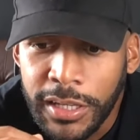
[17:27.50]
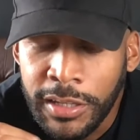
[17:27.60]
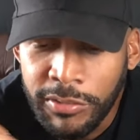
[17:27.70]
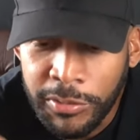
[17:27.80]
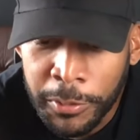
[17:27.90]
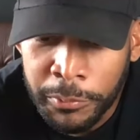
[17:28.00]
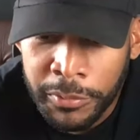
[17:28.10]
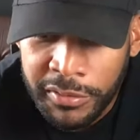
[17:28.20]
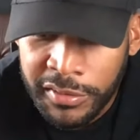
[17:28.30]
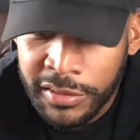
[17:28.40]
And so
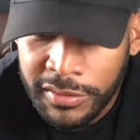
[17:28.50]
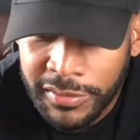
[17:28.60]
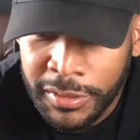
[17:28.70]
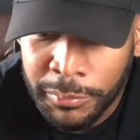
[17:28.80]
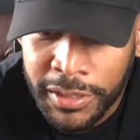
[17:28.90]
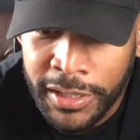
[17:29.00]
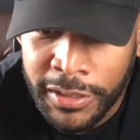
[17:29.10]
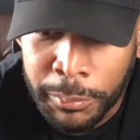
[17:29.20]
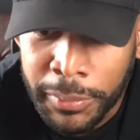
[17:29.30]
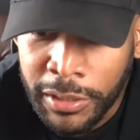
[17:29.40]
the sun is setting
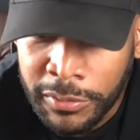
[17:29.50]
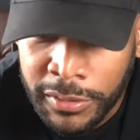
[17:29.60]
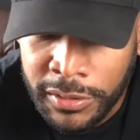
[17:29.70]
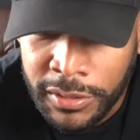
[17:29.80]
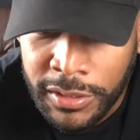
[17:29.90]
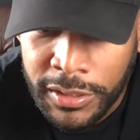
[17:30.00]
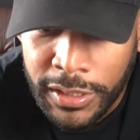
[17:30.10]
behind the mountain,